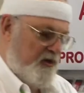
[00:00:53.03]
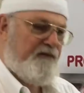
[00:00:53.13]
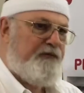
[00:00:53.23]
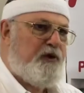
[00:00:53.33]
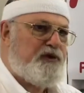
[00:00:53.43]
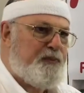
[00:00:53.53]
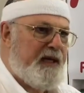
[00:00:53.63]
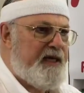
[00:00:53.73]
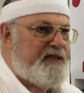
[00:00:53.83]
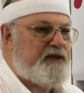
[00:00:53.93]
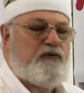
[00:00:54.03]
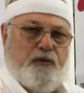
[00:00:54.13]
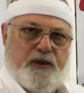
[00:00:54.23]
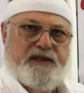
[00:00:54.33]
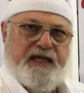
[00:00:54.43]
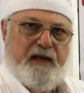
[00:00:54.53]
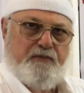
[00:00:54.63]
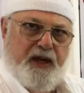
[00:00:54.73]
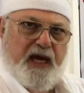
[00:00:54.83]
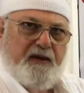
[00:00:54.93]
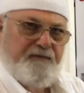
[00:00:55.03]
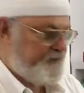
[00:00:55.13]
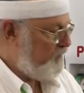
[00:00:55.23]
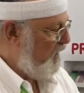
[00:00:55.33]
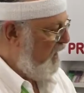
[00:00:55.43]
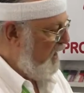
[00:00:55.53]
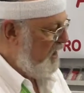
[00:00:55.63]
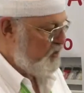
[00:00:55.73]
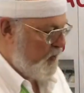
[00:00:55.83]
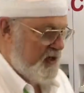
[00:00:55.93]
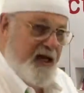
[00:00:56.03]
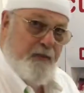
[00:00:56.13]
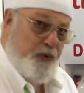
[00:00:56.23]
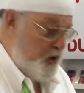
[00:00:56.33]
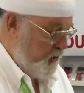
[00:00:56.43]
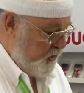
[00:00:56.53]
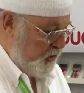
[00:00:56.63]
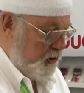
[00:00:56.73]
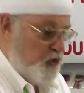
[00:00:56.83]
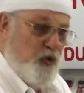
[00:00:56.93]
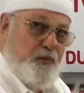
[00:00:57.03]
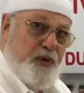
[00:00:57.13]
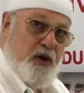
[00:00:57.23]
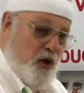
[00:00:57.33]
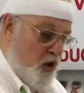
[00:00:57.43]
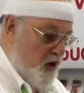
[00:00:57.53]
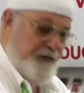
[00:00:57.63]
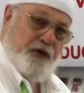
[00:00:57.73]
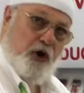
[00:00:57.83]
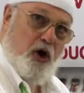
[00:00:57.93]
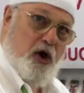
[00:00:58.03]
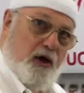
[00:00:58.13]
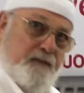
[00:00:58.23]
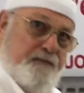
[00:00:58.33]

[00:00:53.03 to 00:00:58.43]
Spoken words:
The first place groomers get bit is when they put the loop on the dog.